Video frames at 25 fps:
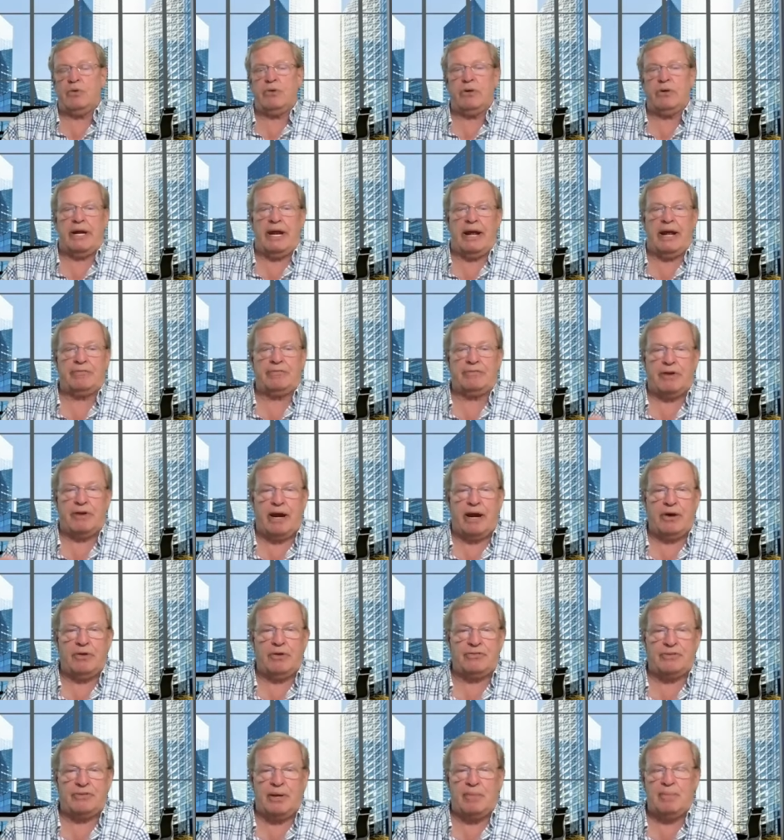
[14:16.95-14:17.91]
or you'd have to
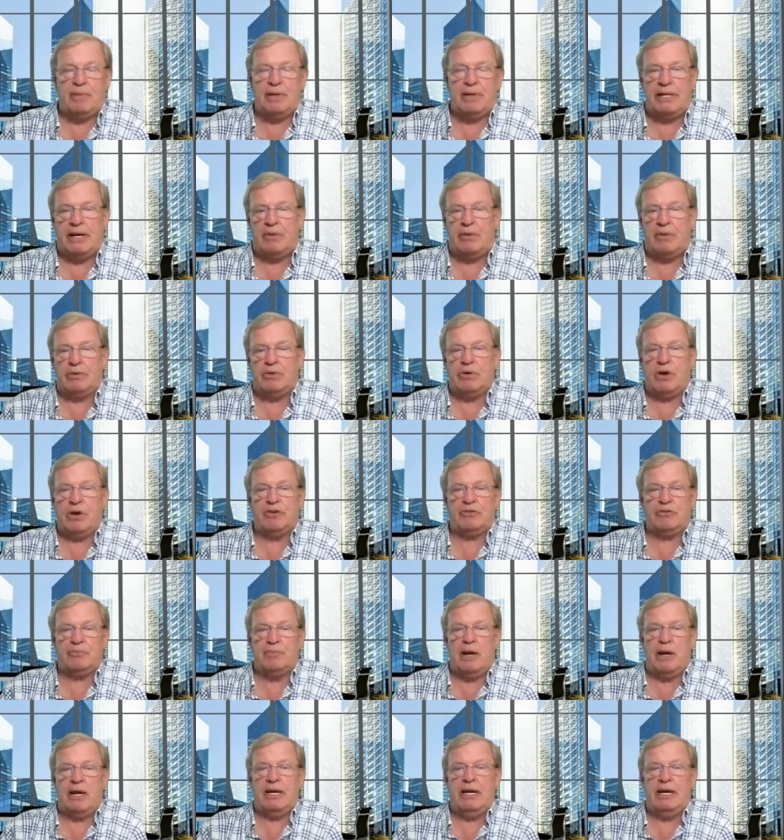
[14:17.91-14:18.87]
hire somebody that would
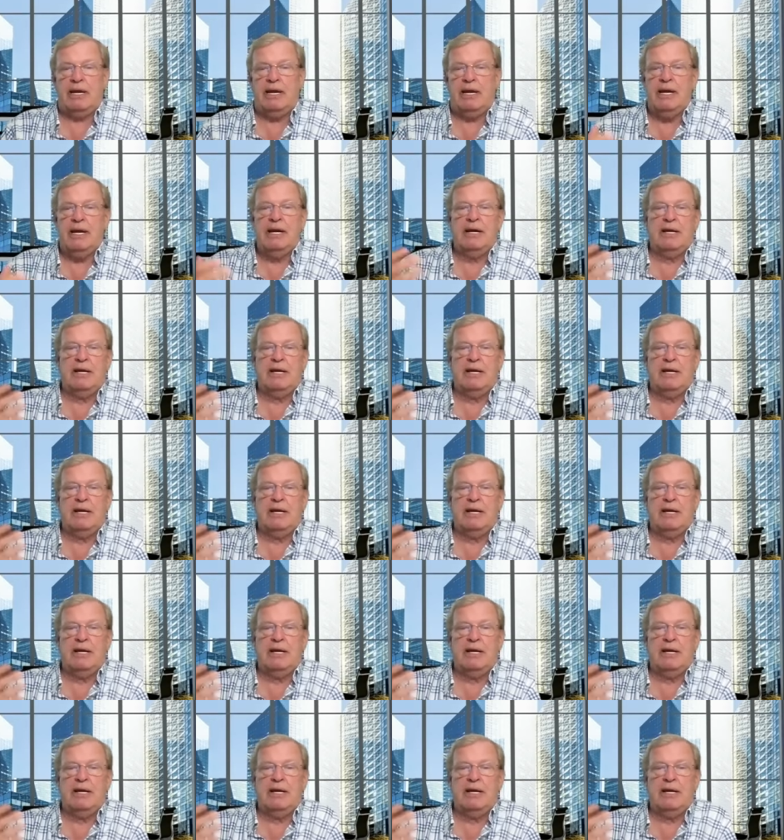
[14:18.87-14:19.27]
cost money.